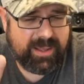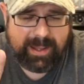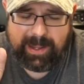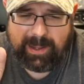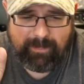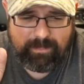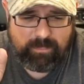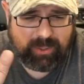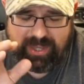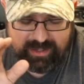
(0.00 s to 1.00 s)
Um,
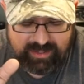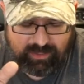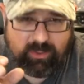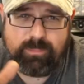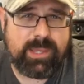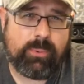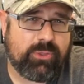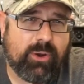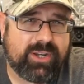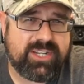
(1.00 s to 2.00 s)
but or people
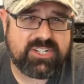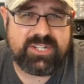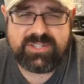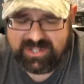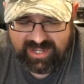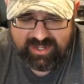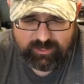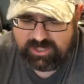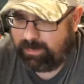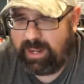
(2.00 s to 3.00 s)
with heart conditions,
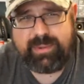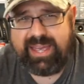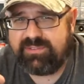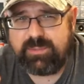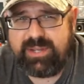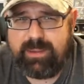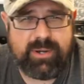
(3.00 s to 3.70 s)
which I'll probably have someday.